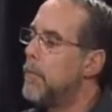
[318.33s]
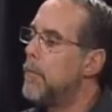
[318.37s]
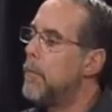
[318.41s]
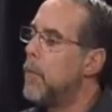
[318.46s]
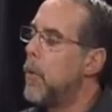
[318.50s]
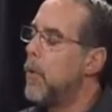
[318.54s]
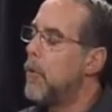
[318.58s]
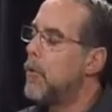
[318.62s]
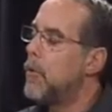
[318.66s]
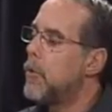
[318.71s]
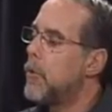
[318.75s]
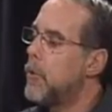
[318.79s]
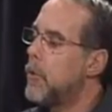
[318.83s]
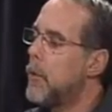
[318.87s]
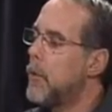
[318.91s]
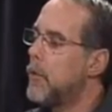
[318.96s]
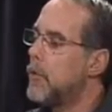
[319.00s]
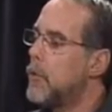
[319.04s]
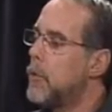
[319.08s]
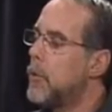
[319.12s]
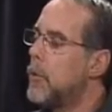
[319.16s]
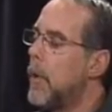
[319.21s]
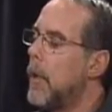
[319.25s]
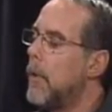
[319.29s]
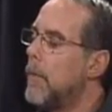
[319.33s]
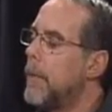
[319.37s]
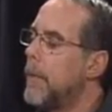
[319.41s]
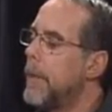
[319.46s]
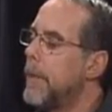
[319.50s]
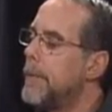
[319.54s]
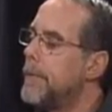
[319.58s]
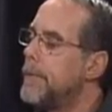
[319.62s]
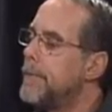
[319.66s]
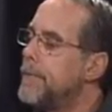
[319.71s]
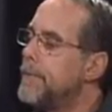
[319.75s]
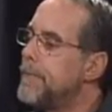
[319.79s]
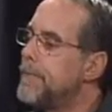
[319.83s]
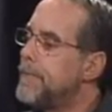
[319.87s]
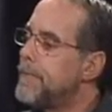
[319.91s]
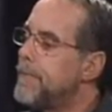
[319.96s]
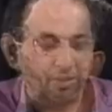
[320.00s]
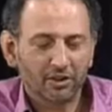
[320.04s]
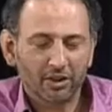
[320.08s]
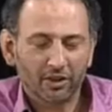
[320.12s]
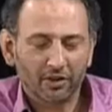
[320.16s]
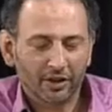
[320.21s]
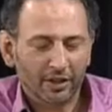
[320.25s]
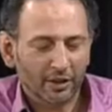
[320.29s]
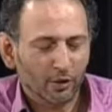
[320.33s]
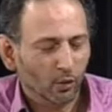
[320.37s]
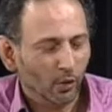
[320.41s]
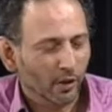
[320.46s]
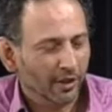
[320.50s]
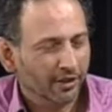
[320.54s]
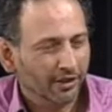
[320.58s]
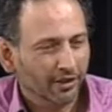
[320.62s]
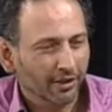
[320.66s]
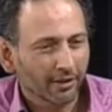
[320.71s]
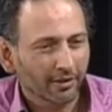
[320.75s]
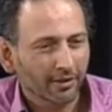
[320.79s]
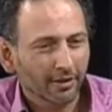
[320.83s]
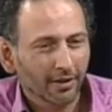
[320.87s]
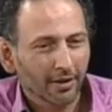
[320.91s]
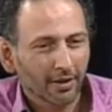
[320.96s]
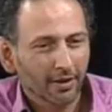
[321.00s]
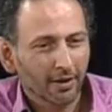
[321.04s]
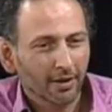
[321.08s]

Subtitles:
mode to revenue? That's a great question.